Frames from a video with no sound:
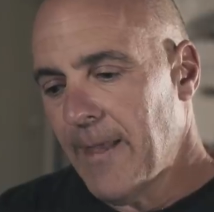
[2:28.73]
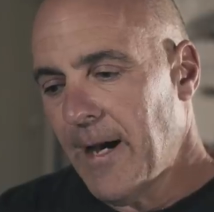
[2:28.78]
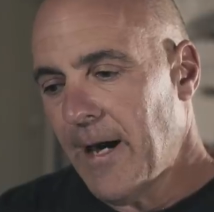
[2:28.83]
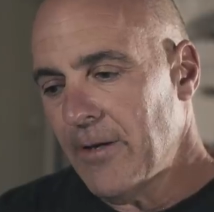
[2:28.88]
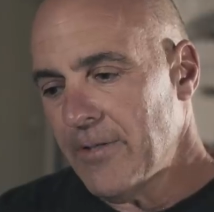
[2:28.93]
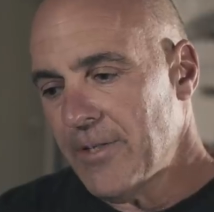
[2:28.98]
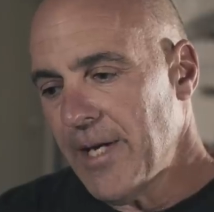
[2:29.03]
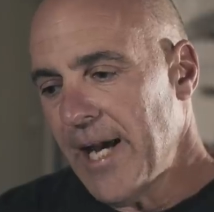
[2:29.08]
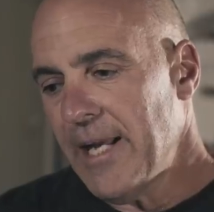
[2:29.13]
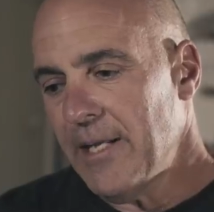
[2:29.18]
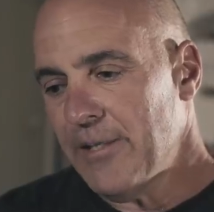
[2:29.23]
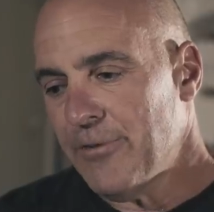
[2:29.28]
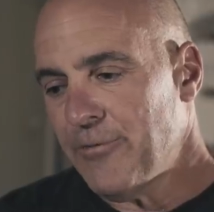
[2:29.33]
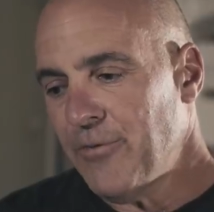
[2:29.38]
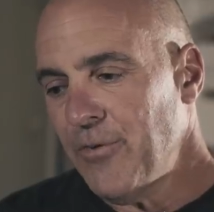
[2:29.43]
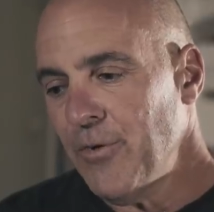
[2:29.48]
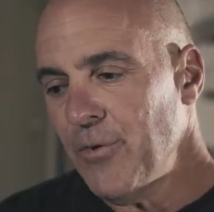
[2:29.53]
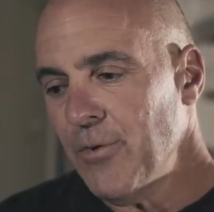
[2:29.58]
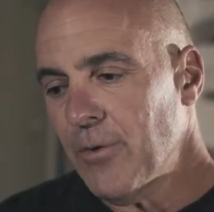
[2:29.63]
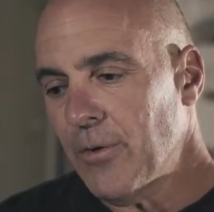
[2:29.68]
I was at his
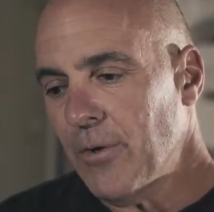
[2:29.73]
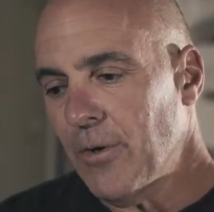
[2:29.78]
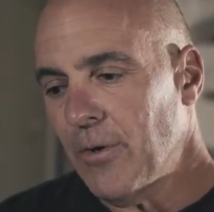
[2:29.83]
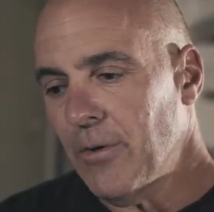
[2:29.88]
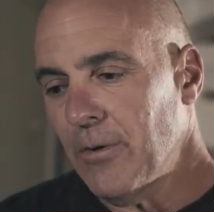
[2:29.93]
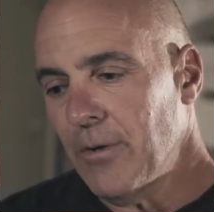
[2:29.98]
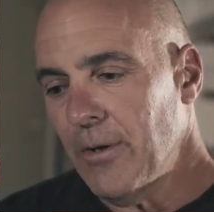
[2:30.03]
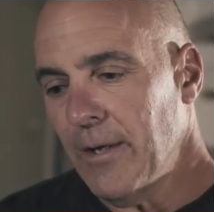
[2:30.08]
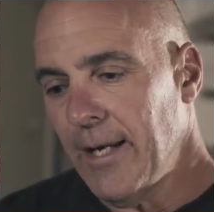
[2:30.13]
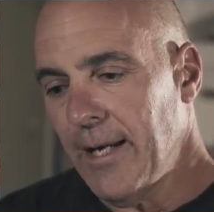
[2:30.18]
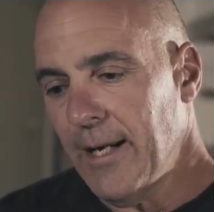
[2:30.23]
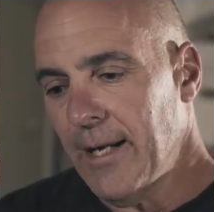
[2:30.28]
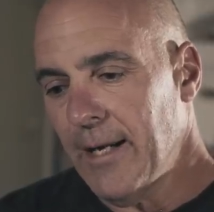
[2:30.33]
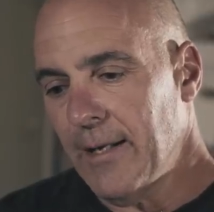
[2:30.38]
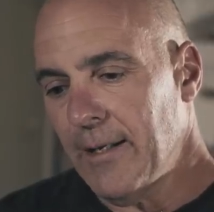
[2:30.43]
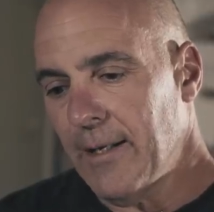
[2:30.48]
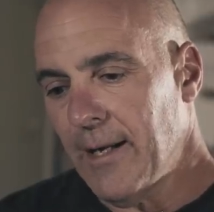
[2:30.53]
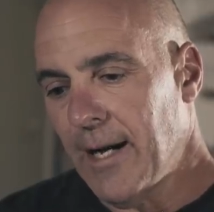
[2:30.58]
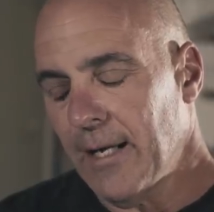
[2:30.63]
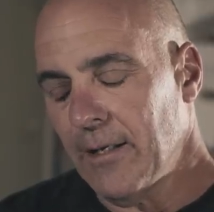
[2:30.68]
funeral
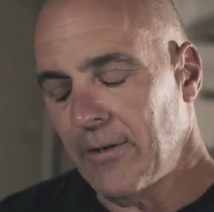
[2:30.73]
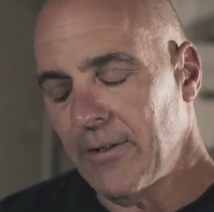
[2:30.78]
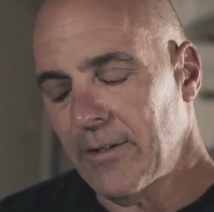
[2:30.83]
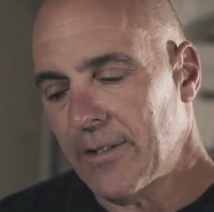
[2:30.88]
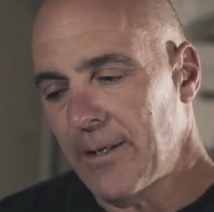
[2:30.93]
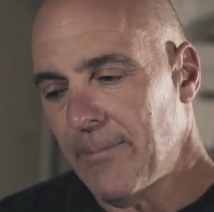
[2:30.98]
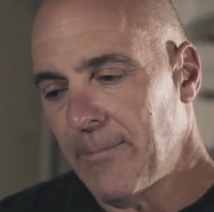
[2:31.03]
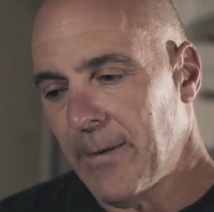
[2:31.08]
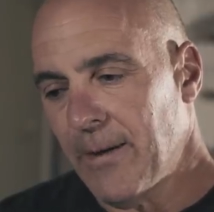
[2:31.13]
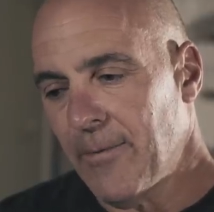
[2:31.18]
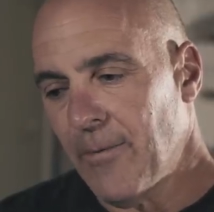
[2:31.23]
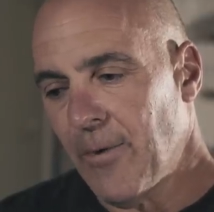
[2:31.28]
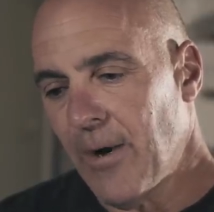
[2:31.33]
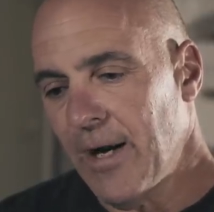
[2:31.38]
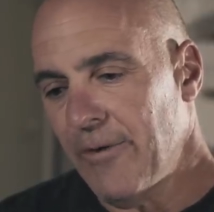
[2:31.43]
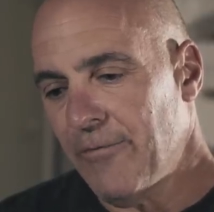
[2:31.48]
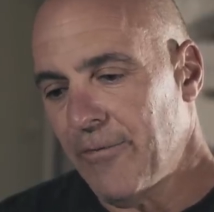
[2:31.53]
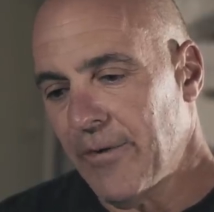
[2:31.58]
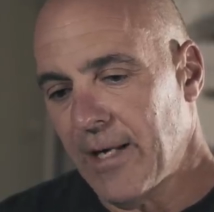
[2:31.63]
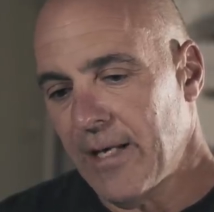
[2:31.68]
and I looked at my
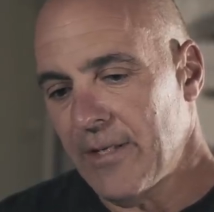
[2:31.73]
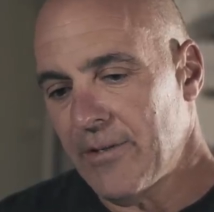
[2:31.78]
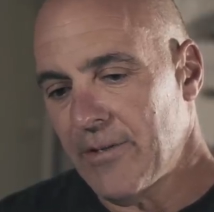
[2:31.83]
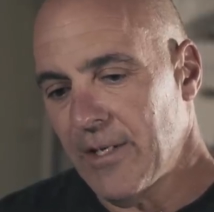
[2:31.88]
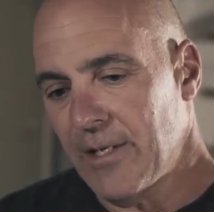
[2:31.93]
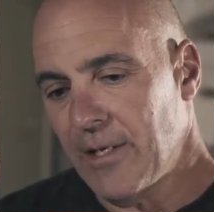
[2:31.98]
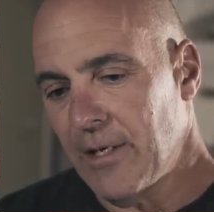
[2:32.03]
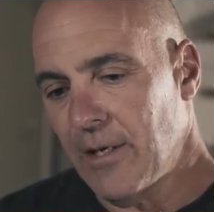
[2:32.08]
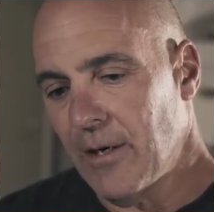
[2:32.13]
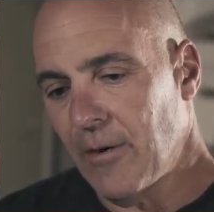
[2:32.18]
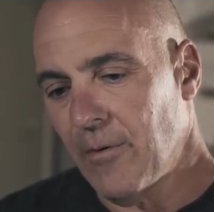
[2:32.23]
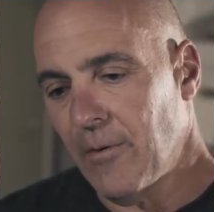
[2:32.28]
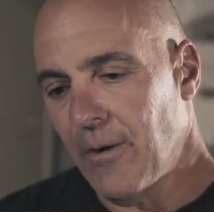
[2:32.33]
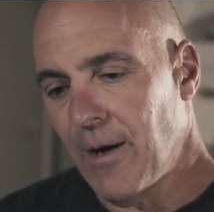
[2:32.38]
wife and I said, "You know